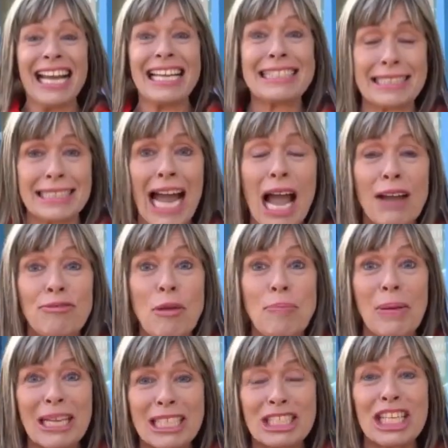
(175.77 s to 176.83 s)
It's time for
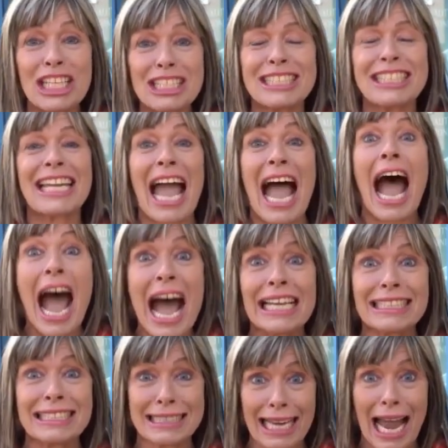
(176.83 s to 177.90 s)
Big Jill to get
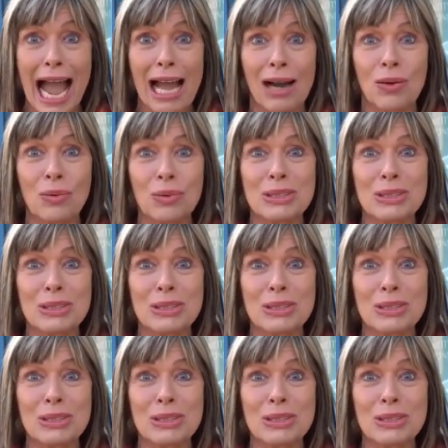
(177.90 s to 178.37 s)
iced out!